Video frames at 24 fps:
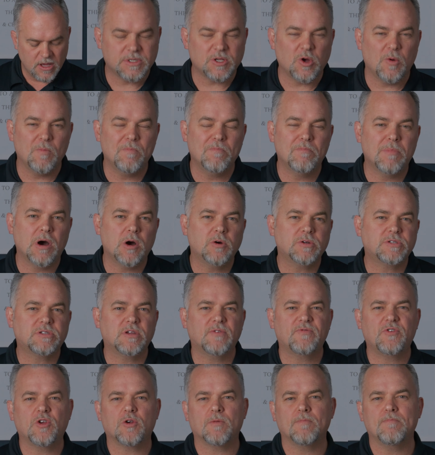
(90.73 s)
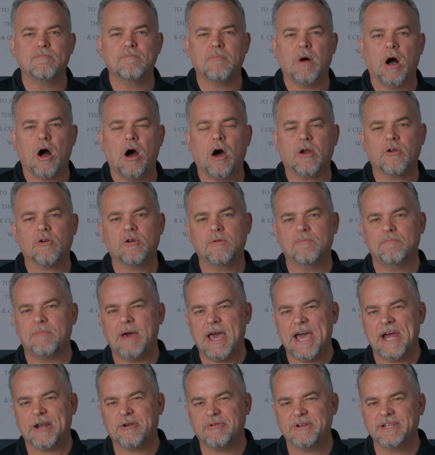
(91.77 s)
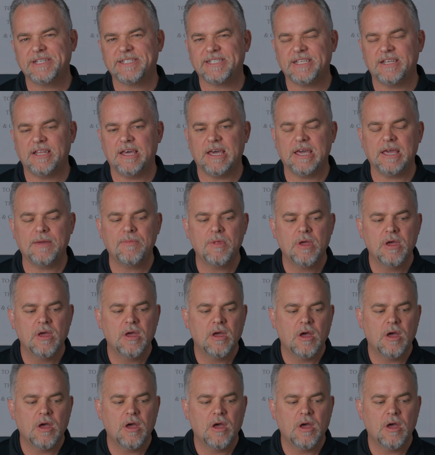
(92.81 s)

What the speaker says: So most of your modern batteries today